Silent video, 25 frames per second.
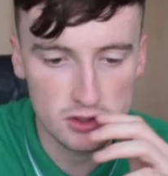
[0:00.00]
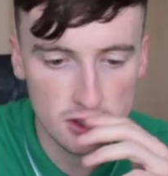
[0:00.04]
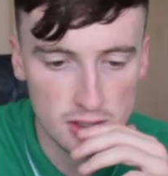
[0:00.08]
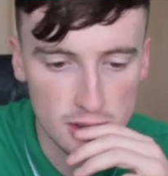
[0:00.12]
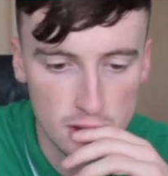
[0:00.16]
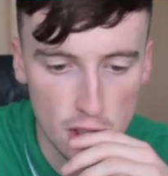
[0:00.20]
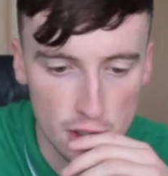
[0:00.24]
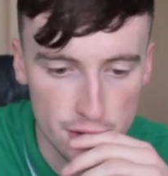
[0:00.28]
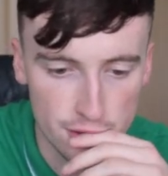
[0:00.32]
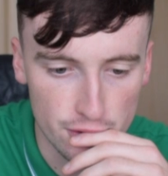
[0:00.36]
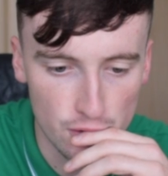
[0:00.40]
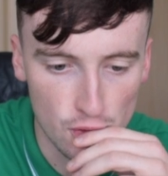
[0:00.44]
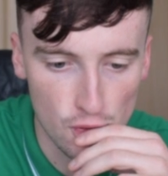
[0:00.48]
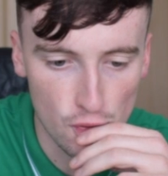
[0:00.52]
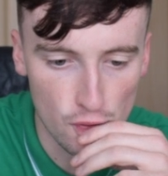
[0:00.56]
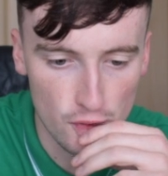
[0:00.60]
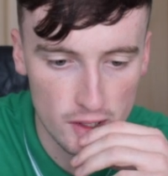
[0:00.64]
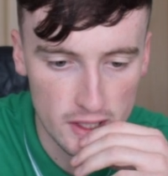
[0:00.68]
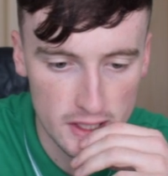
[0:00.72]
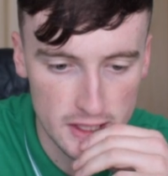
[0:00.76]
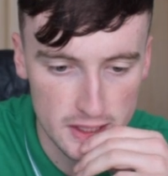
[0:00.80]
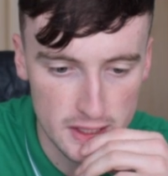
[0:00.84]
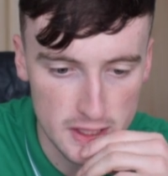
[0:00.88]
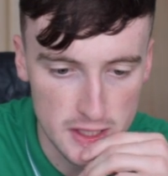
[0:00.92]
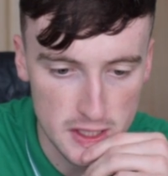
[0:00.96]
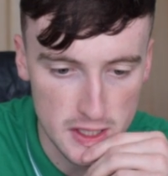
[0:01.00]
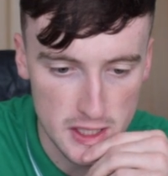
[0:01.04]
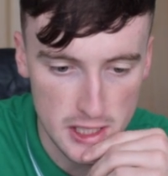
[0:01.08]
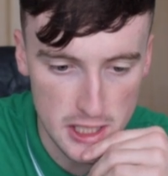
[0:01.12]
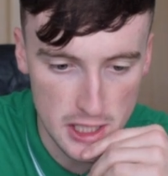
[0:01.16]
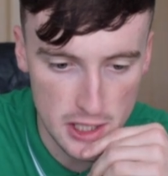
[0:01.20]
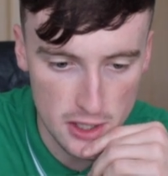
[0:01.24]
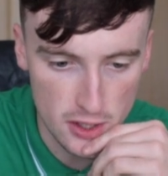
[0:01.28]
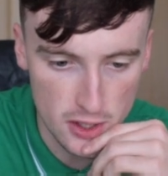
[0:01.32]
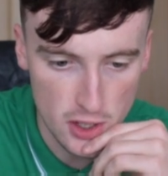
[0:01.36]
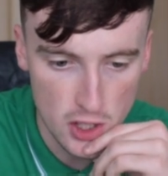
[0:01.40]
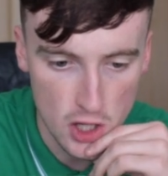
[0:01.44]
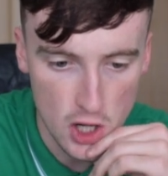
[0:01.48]
Conor Hourihane
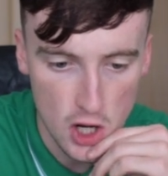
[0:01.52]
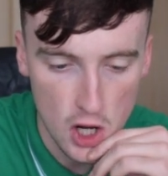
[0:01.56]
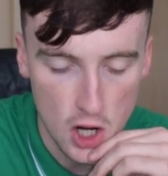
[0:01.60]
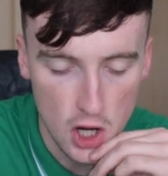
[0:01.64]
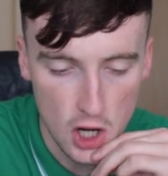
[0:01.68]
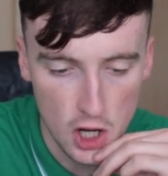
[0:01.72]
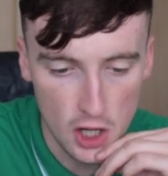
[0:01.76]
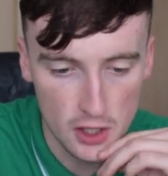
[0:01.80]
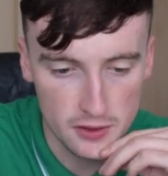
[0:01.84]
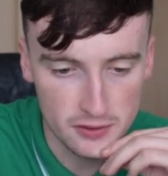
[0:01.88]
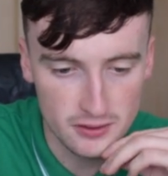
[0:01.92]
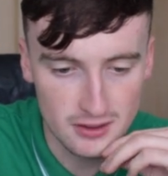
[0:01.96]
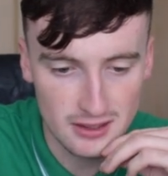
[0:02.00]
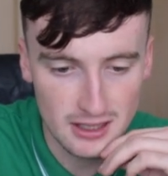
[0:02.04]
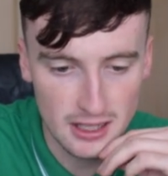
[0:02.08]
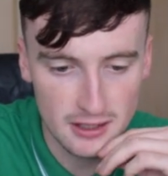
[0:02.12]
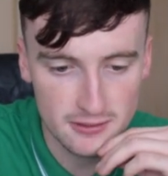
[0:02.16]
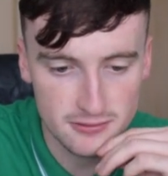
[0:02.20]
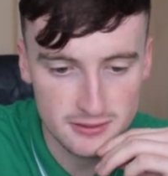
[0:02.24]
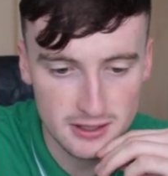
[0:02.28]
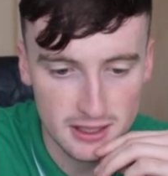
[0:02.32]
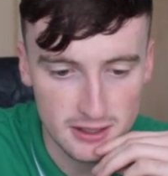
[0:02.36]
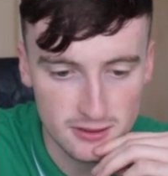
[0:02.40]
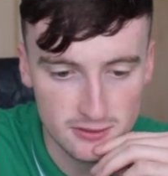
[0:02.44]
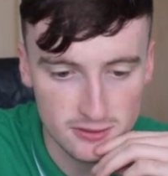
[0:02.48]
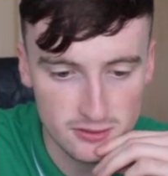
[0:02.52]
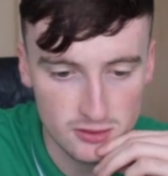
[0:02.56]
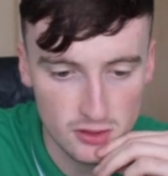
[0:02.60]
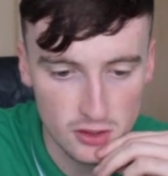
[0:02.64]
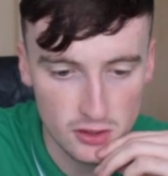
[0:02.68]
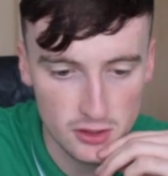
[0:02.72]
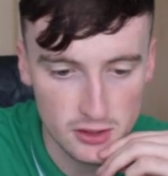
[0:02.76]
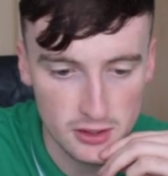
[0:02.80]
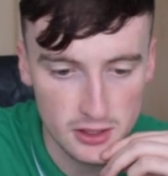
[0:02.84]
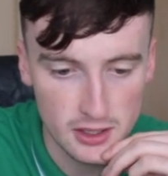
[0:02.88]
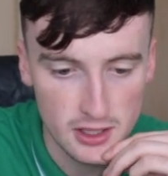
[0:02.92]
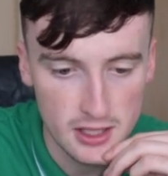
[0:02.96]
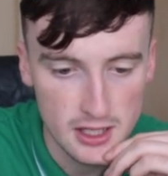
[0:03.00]
here on the left hand
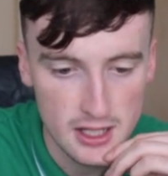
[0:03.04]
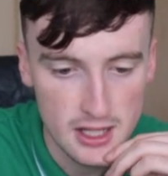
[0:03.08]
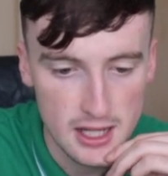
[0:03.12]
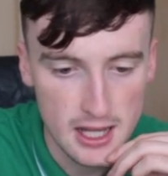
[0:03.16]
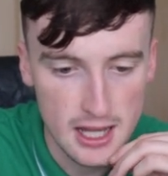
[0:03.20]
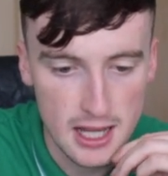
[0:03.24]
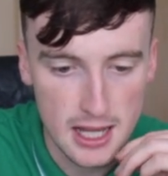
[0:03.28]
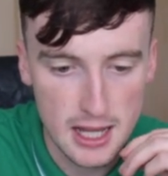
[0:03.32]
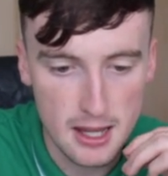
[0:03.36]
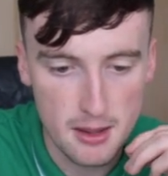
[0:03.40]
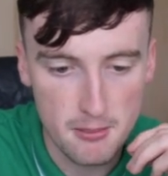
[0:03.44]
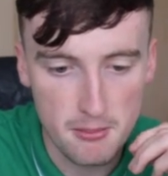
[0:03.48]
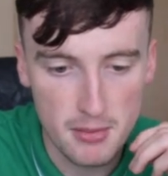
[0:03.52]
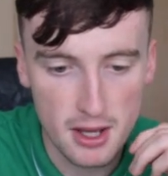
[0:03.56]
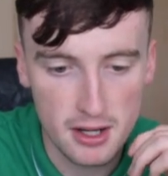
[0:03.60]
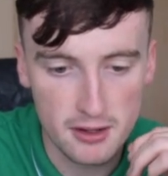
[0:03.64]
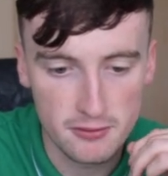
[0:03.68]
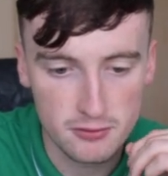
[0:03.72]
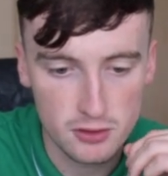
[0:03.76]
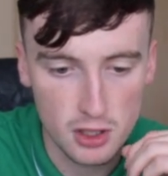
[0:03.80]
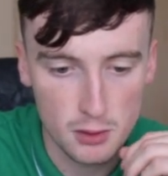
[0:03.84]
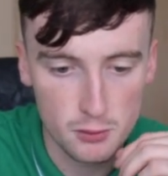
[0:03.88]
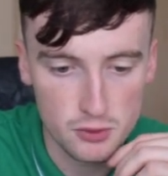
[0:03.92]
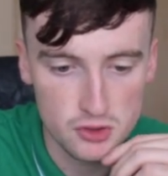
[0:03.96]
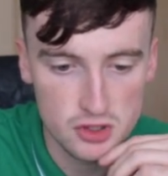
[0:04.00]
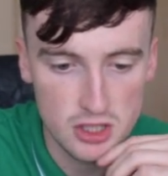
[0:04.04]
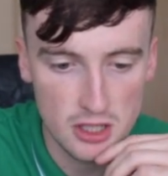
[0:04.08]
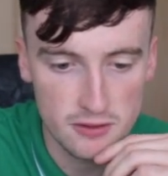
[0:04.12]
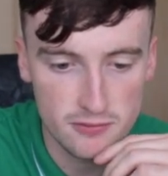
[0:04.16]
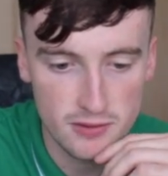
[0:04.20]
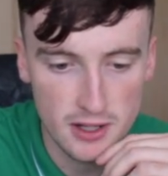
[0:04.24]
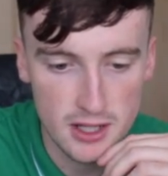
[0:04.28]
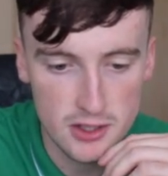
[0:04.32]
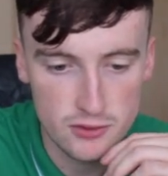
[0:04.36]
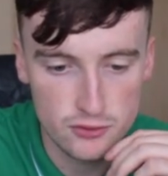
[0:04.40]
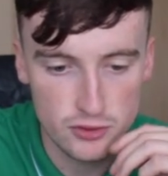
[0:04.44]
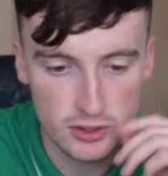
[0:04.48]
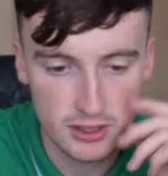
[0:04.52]
side, and I've gone with Jeff
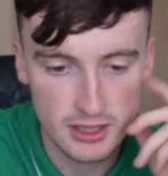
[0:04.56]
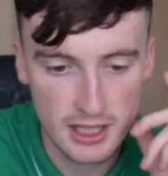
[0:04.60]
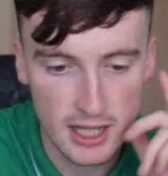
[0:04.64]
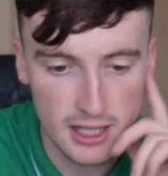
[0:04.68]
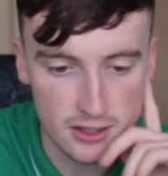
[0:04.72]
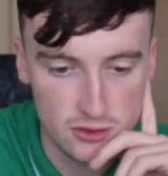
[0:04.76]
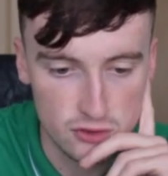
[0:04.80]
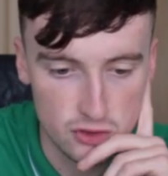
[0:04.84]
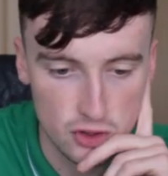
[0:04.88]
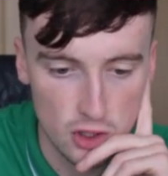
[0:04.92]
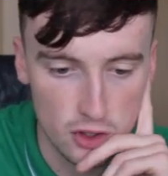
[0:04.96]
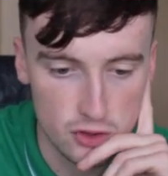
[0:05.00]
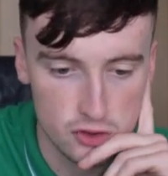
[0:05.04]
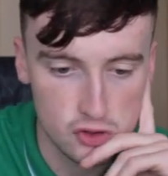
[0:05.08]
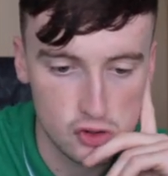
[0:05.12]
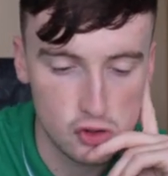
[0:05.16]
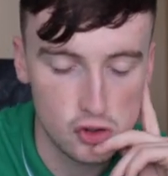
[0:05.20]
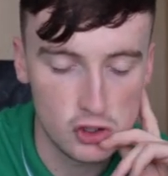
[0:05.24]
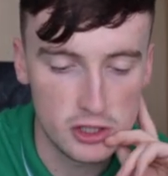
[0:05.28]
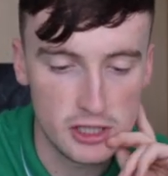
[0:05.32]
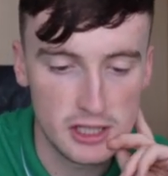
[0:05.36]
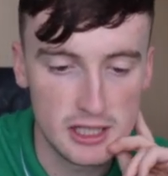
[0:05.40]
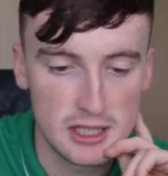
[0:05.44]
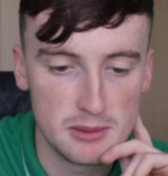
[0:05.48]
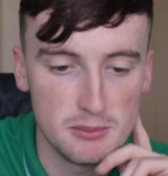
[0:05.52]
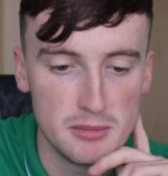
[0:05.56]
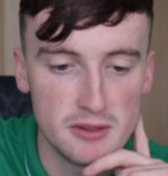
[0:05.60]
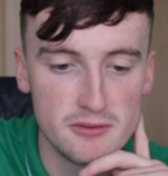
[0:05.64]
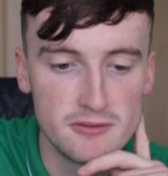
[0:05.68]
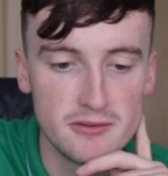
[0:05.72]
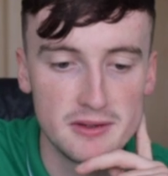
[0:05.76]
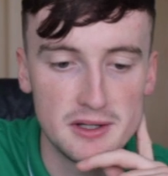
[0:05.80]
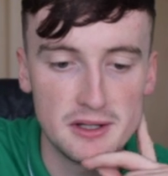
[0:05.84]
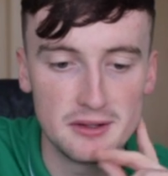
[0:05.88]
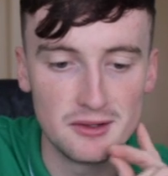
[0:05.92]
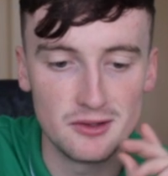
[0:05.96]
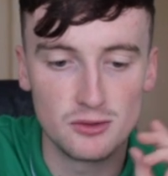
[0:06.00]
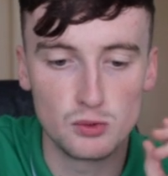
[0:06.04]
Hendrick and Josh Cullen in
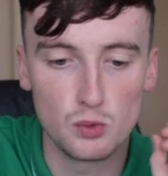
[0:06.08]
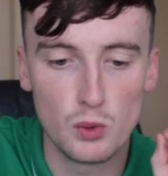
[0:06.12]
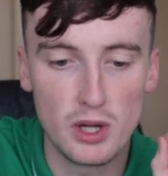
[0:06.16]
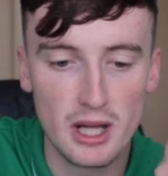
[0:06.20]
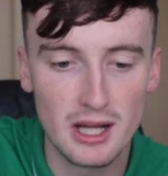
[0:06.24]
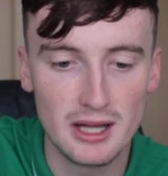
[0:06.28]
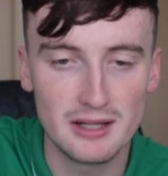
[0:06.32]
midfield as well.